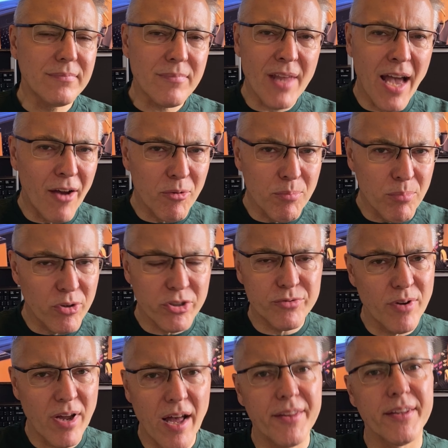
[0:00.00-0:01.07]
I would much
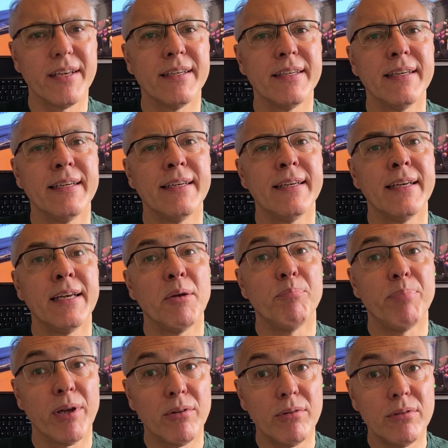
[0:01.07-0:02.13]
rather
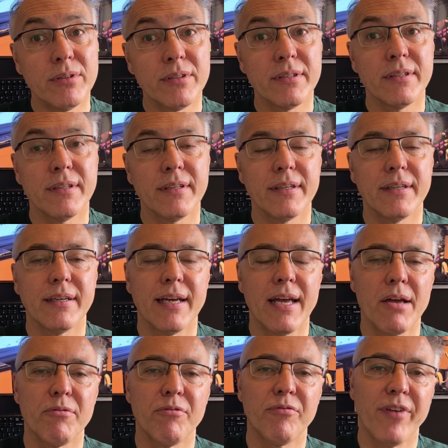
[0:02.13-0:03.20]
build,
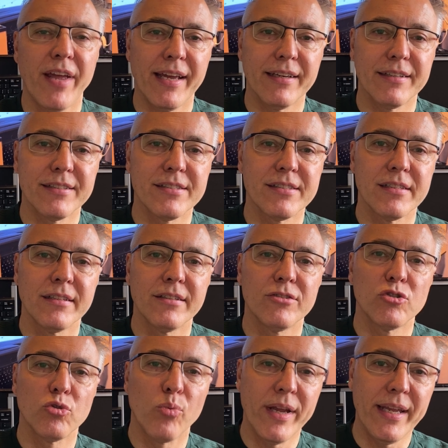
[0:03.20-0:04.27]
fix,
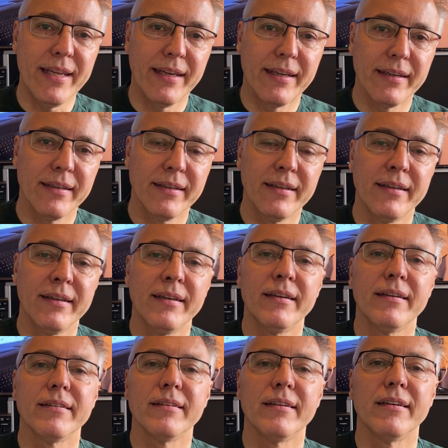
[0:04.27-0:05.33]
tweak
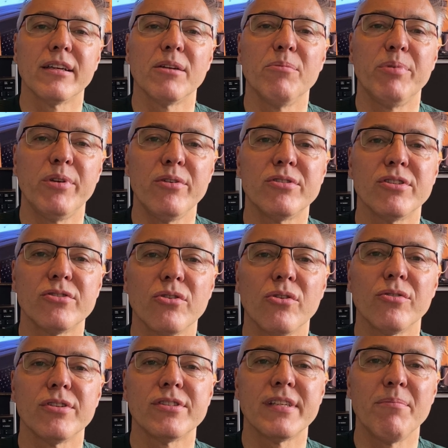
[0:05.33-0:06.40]
the computers or
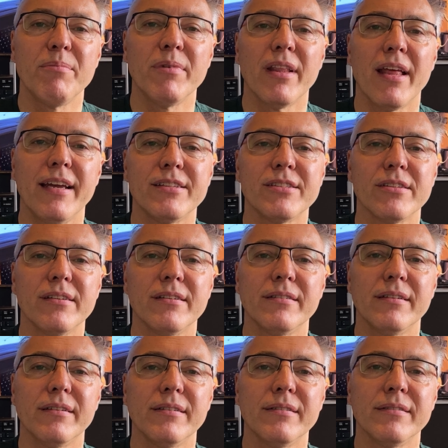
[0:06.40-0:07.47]
the simulator
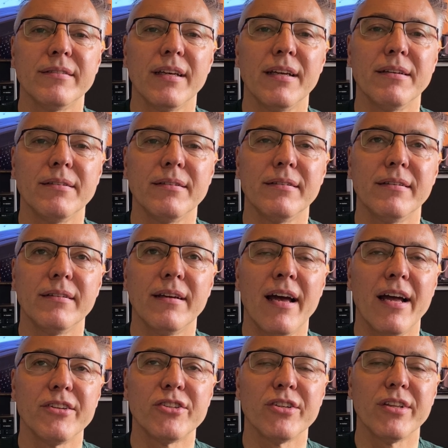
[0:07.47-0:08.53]
than
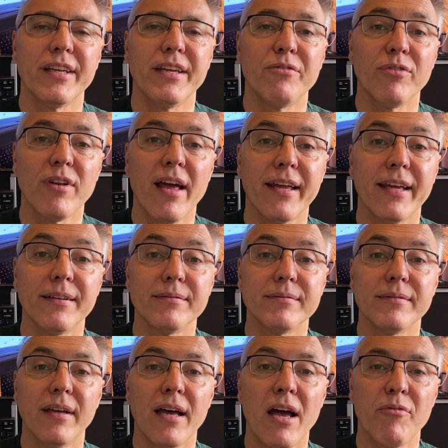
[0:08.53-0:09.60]
actually fly it.
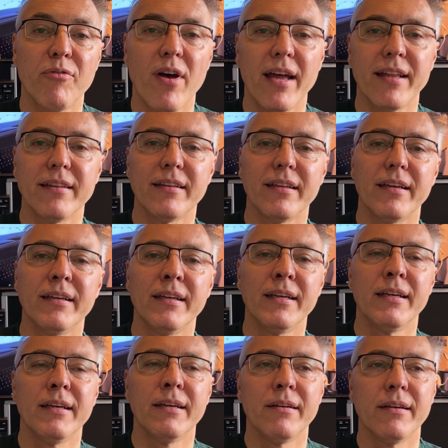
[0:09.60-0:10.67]
I find
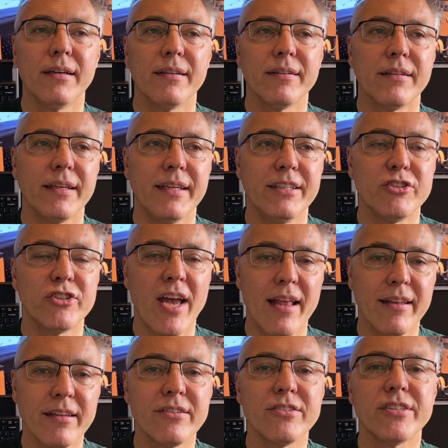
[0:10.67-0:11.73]
the
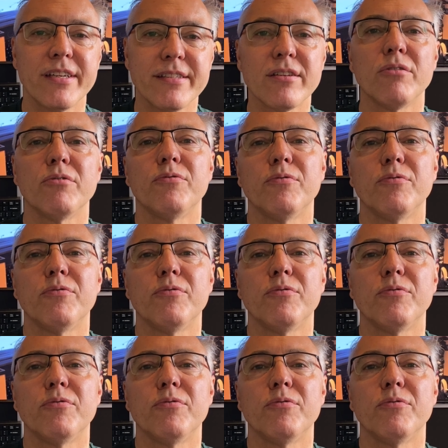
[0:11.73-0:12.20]
challenges of